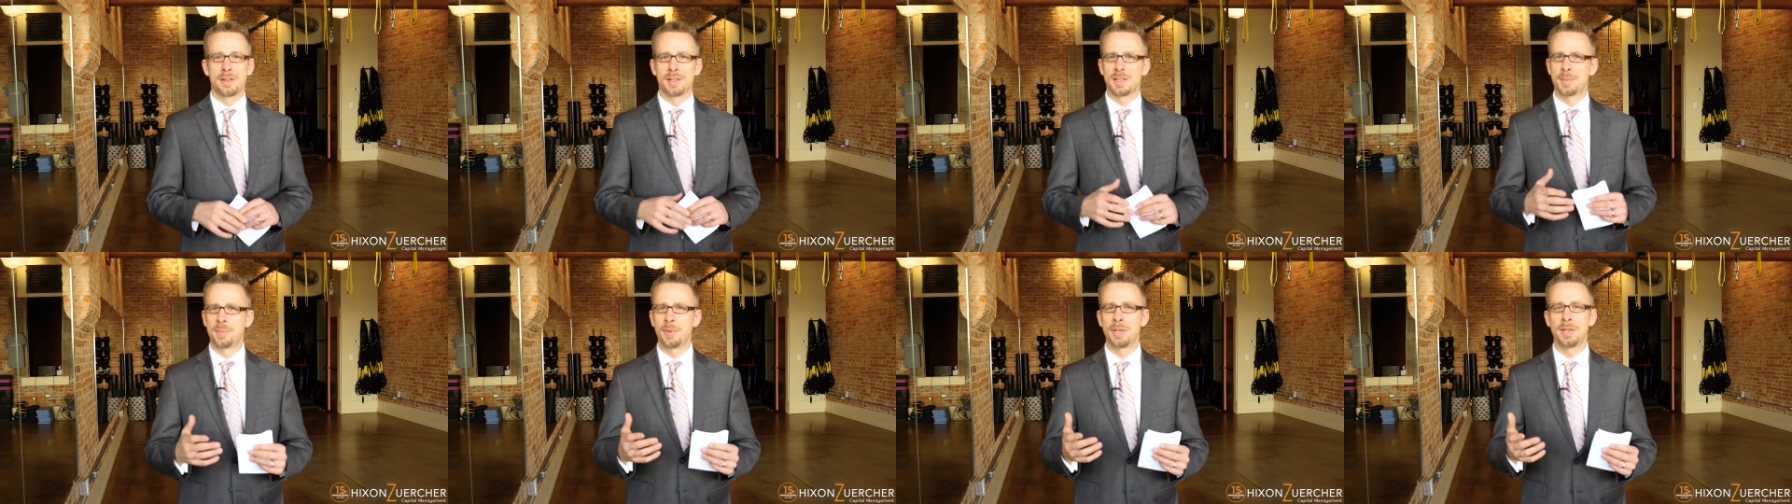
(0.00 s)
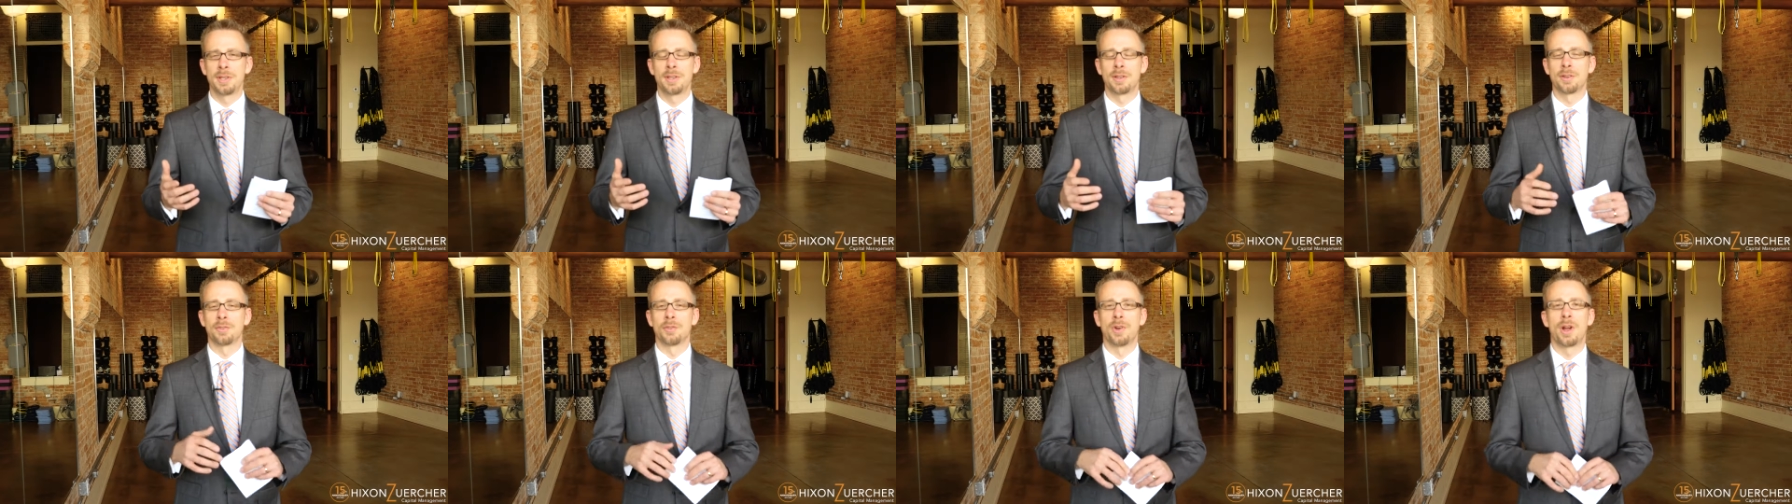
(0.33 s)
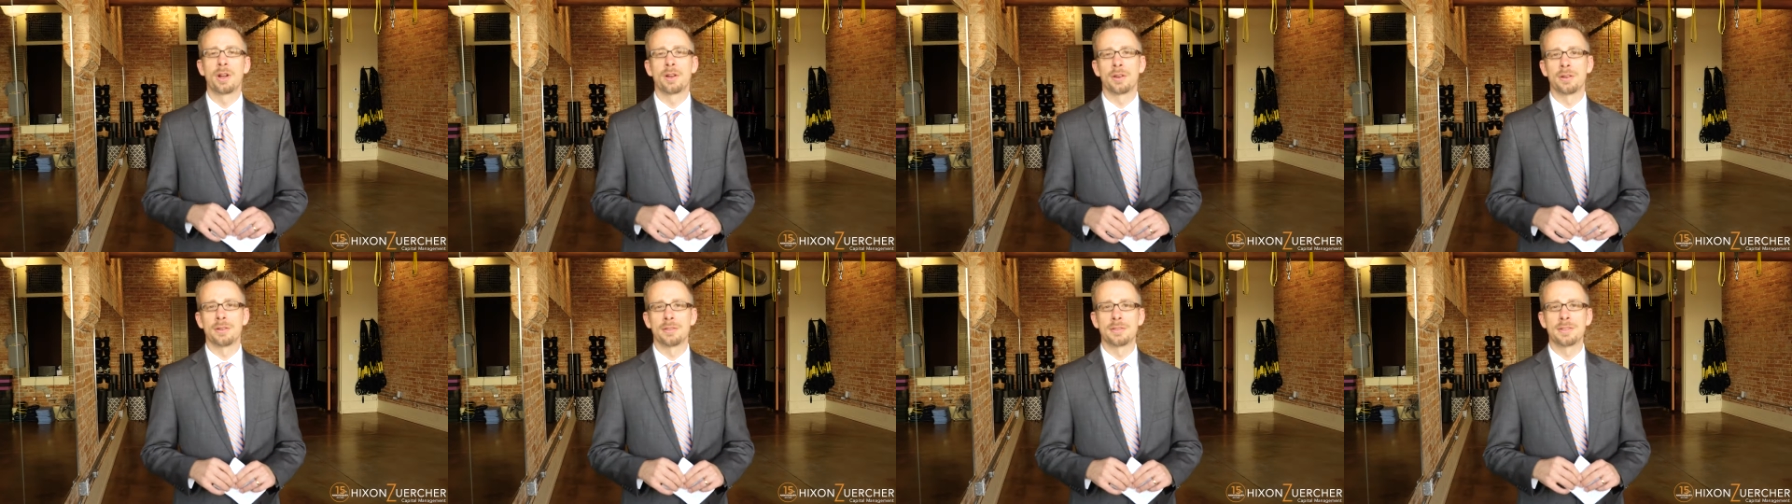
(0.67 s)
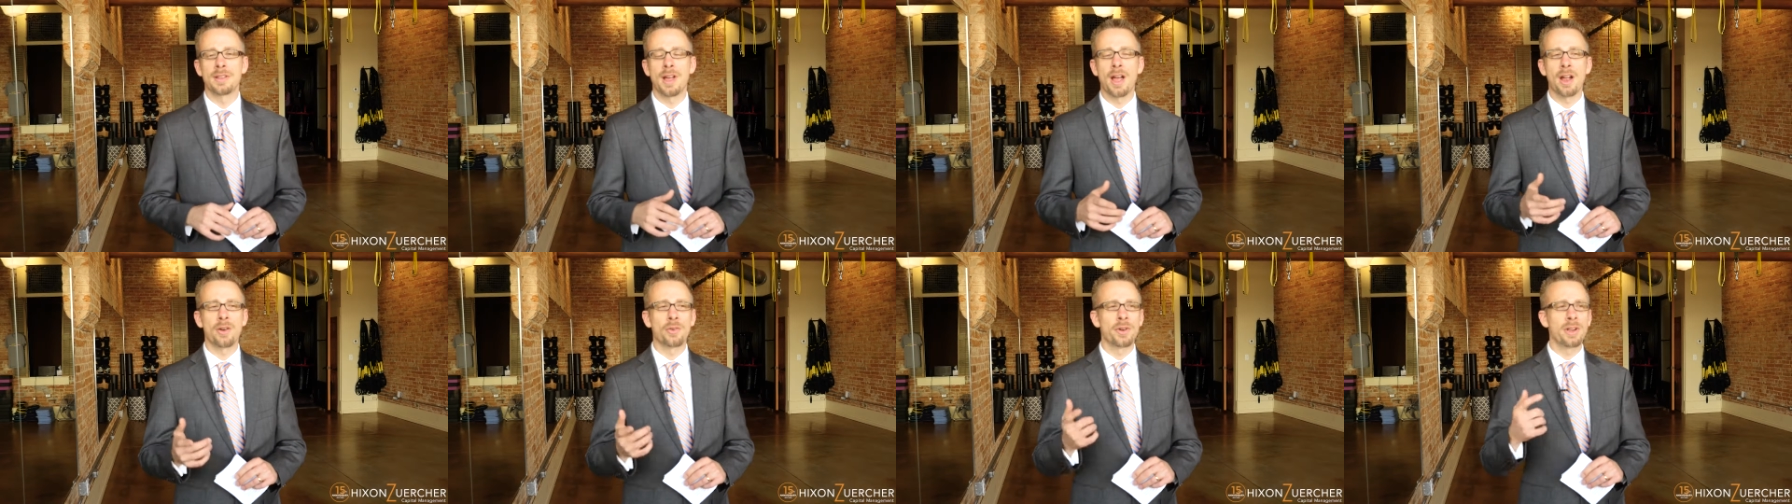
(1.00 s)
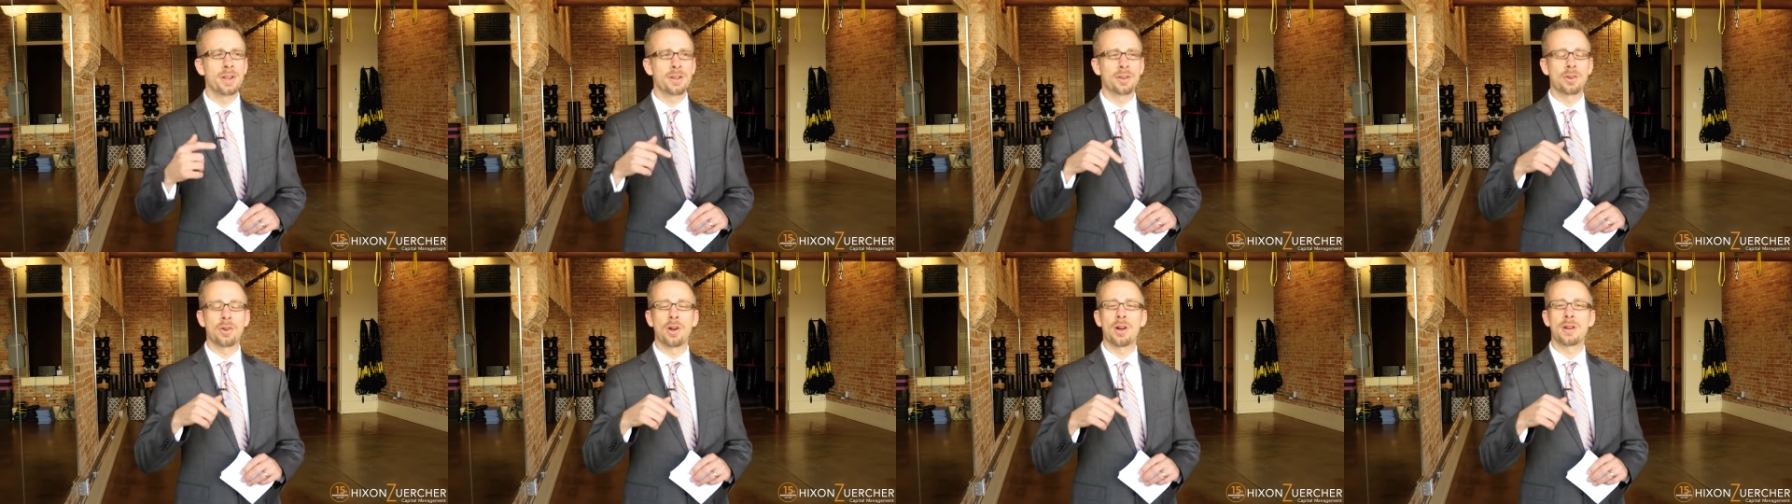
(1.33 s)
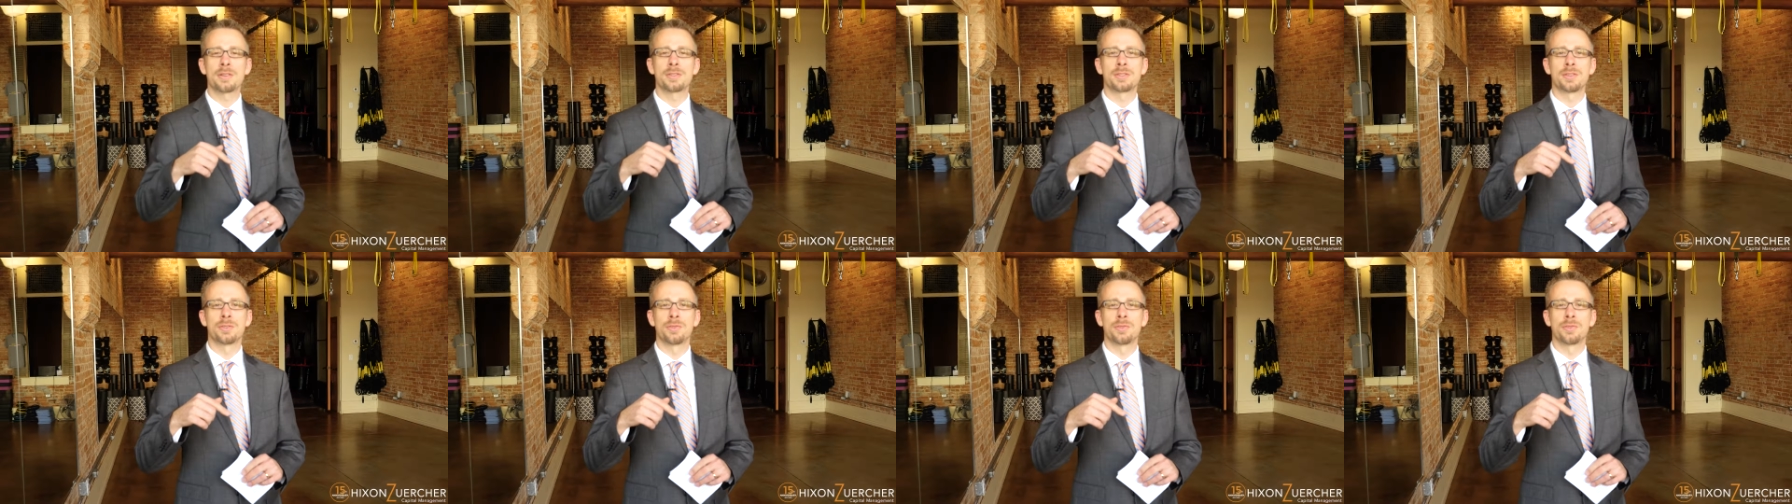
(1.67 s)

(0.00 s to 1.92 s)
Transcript: Speaking of records, I ran across a